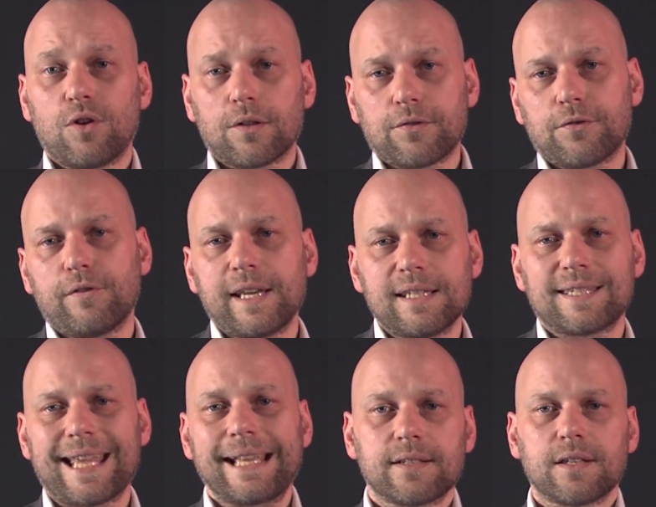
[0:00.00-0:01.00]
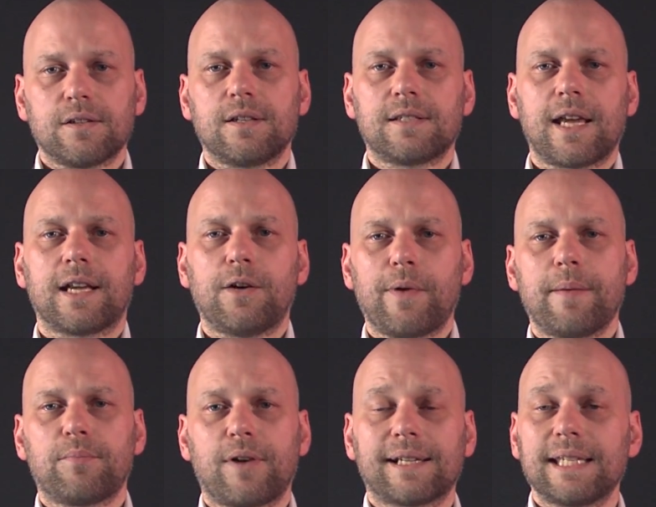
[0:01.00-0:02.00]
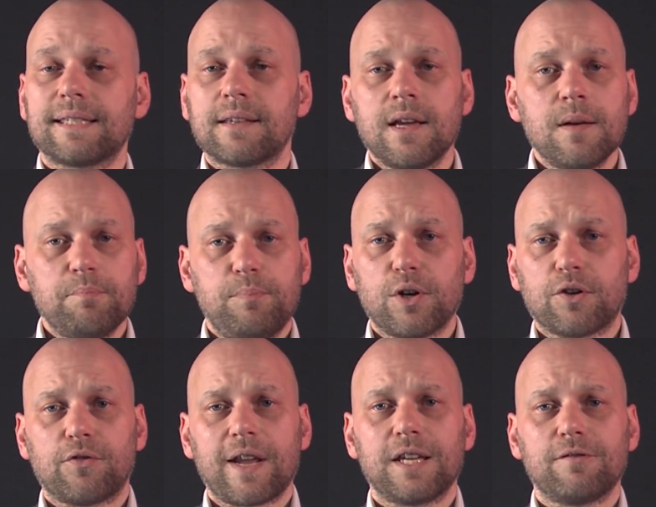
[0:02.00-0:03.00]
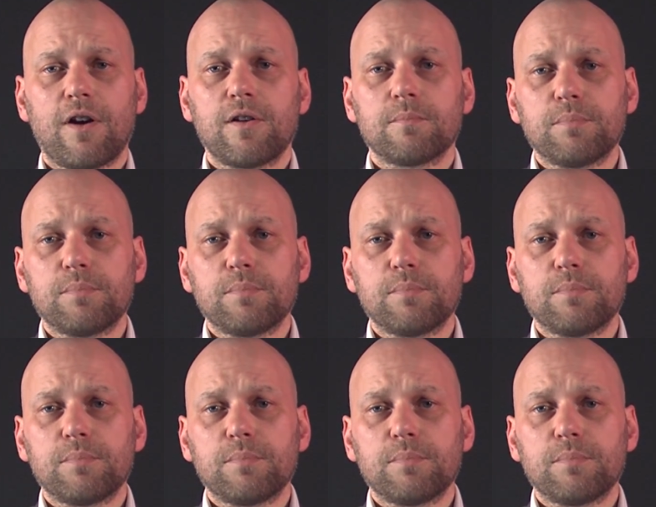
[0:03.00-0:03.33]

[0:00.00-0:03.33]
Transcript: got three sets that you can take away and practice, but create your own.